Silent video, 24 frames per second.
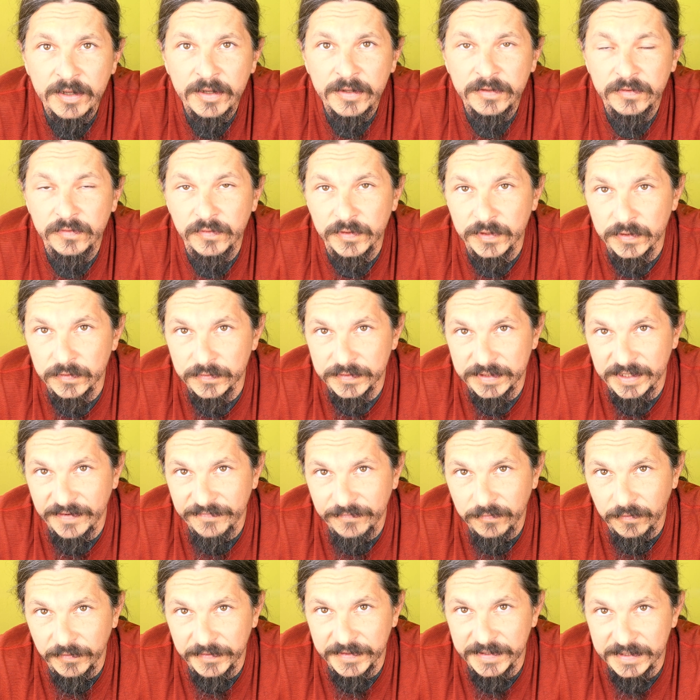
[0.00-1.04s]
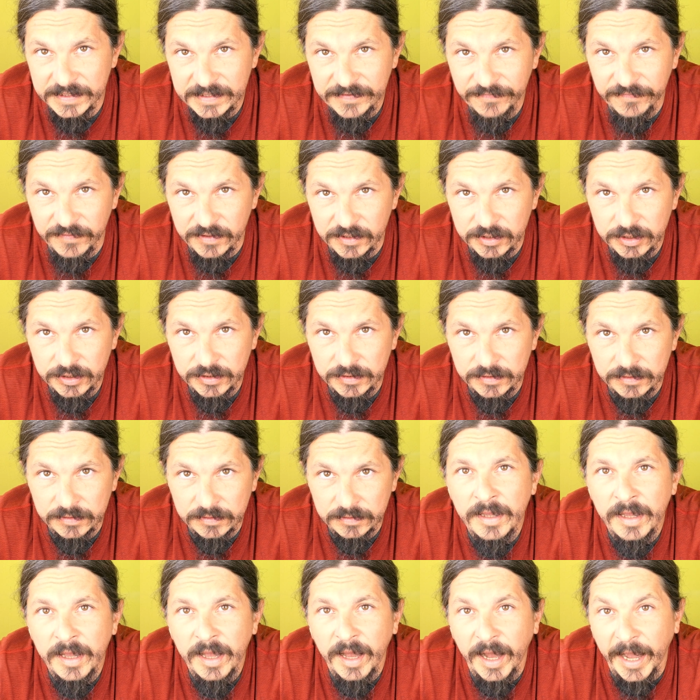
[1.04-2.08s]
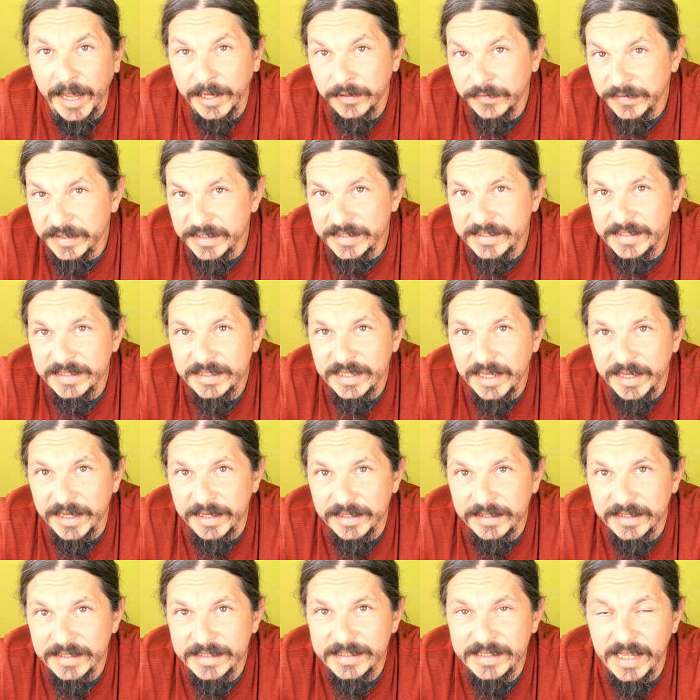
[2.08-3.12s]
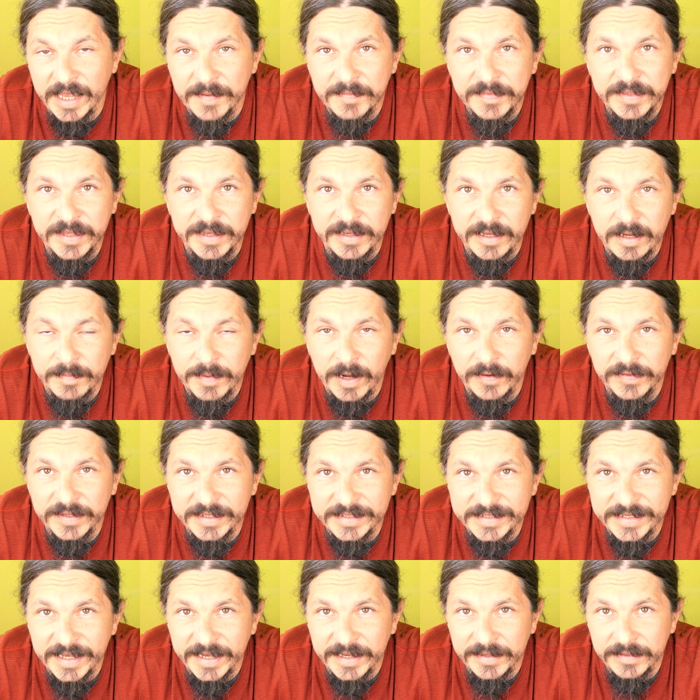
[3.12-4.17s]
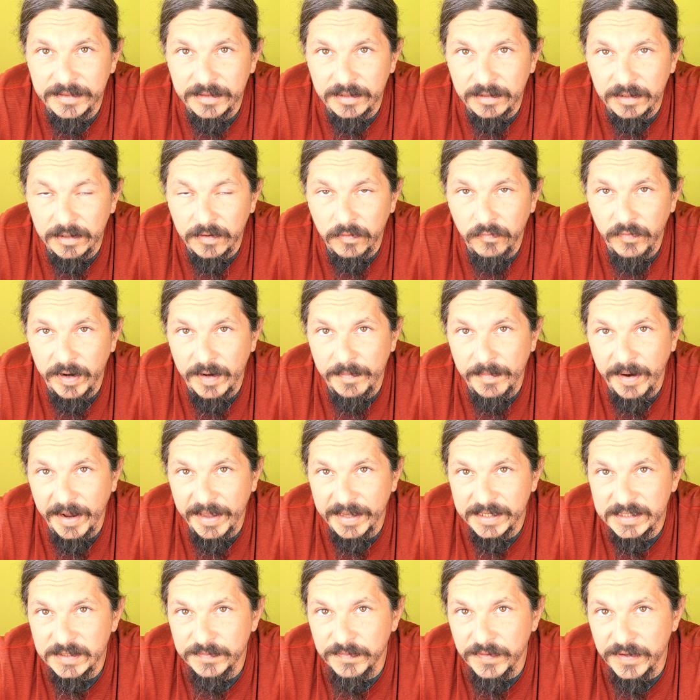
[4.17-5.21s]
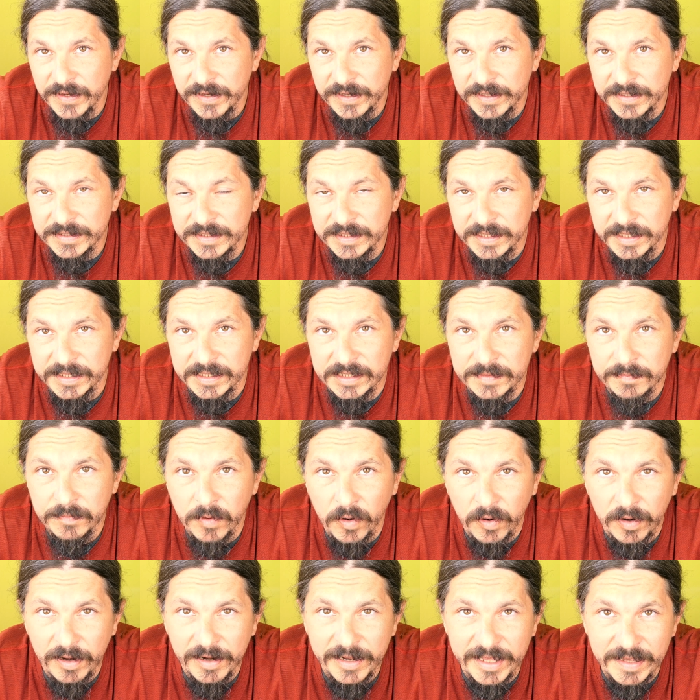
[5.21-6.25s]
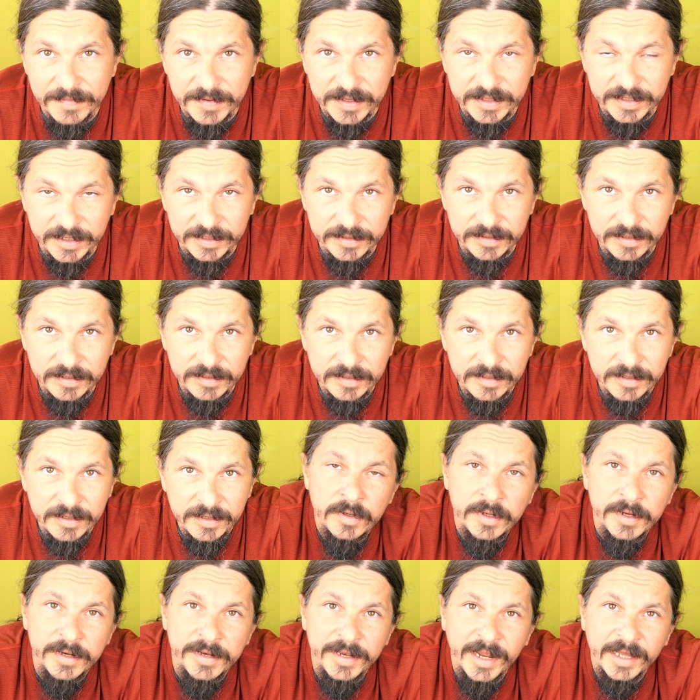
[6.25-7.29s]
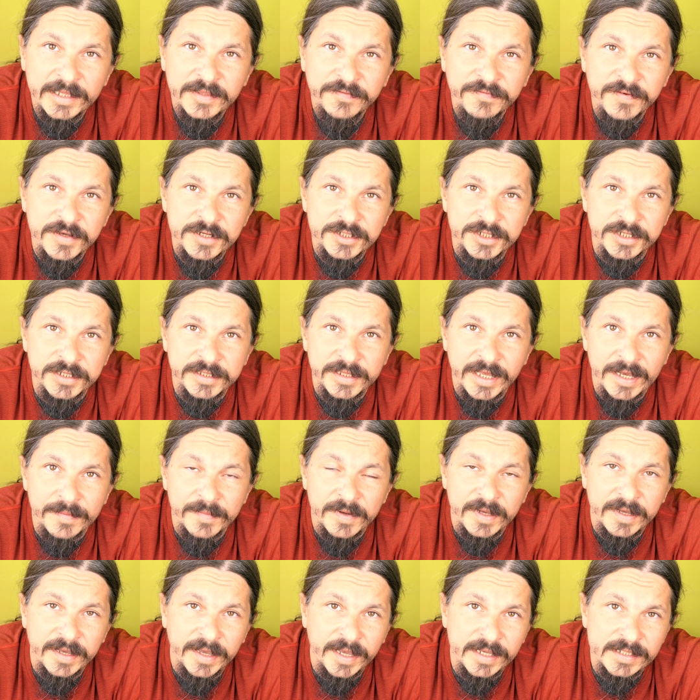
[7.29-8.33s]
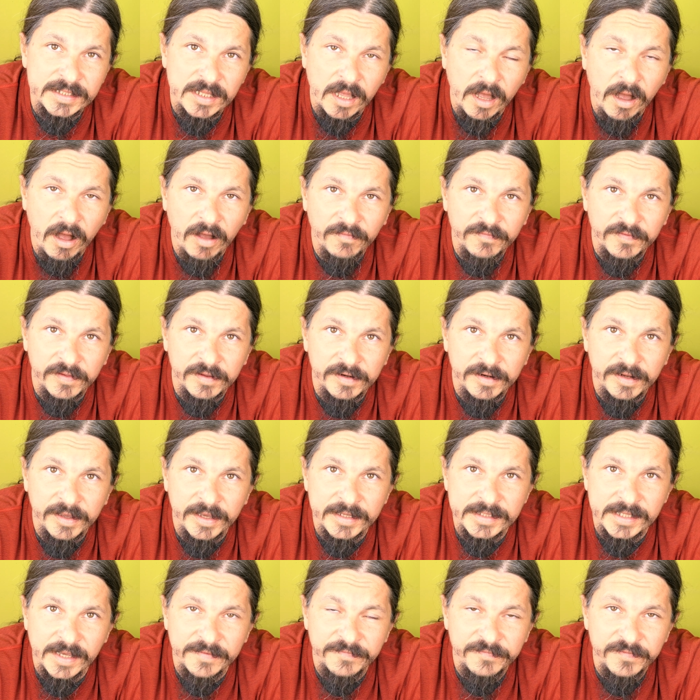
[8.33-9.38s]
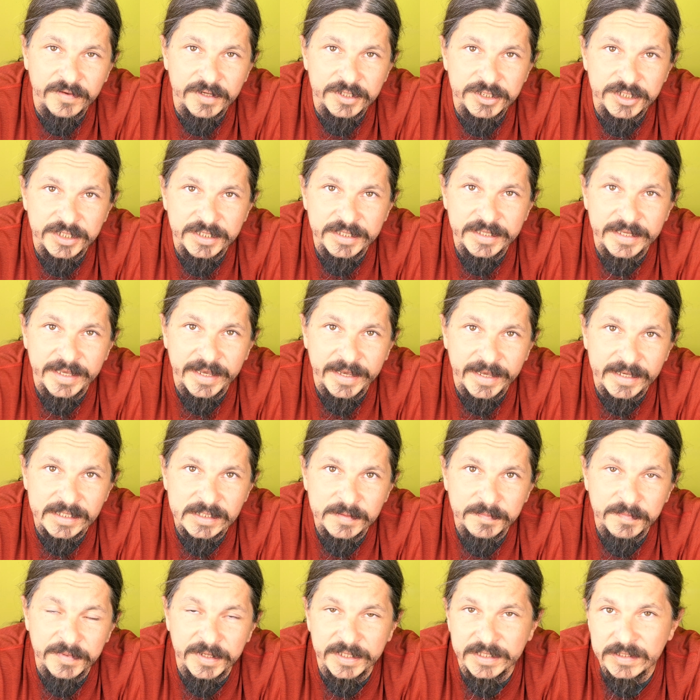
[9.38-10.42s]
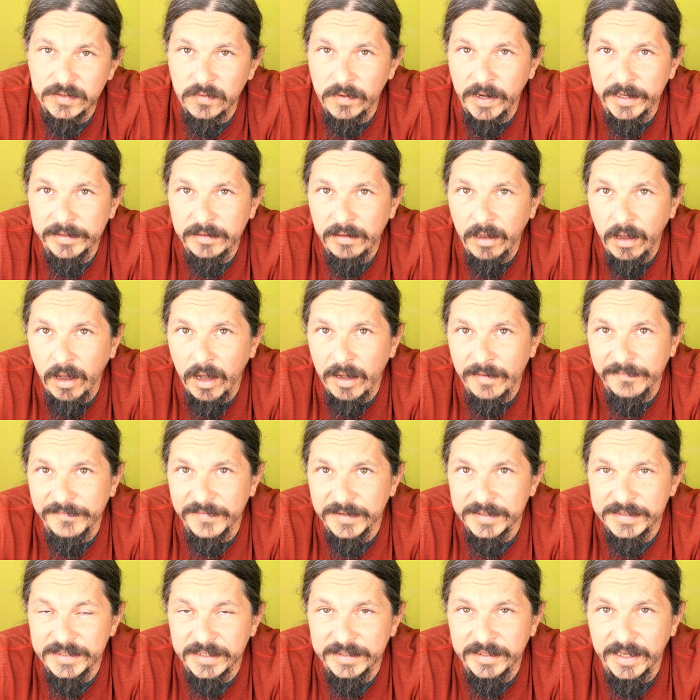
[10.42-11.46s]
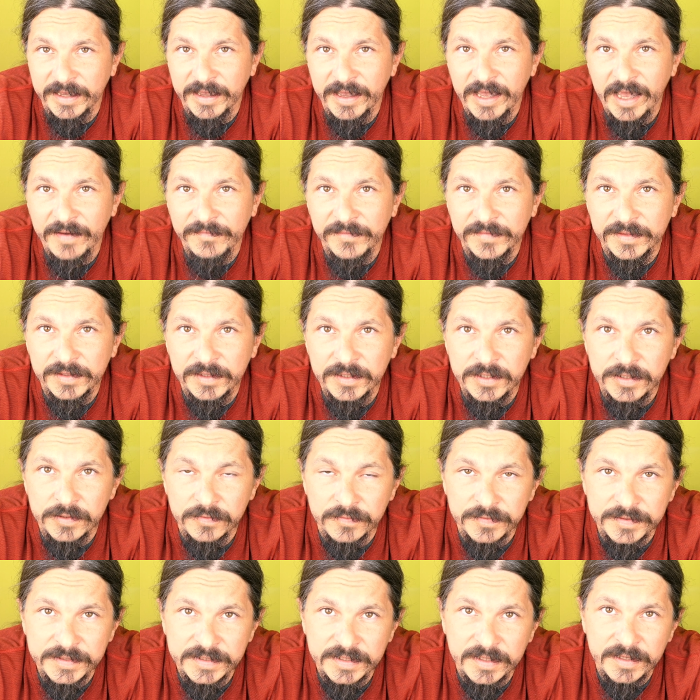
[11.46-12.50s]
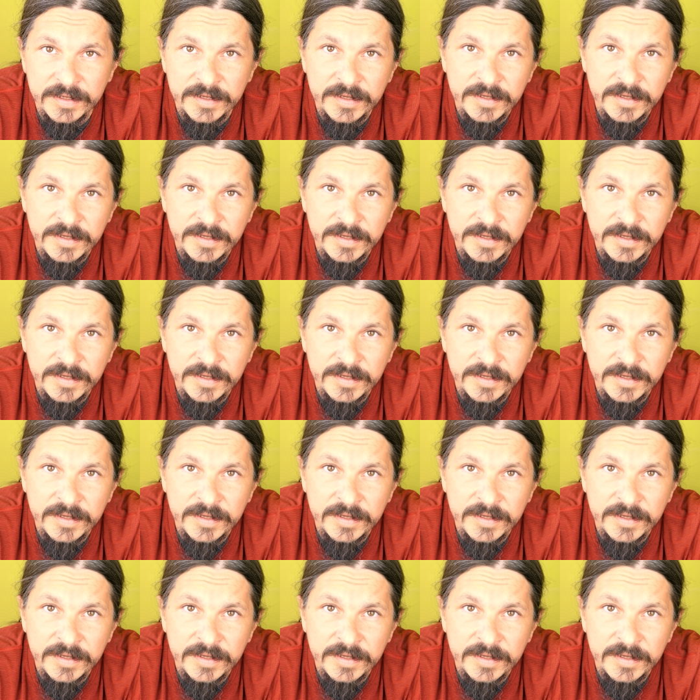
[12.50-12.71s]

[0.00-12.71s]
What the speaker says: to use them for this fish. I couldn't say the same thing about the Zander, where my experience is more limited. Not fishing them as often as I'm fishing the asp, it's quite obvious that I haven't used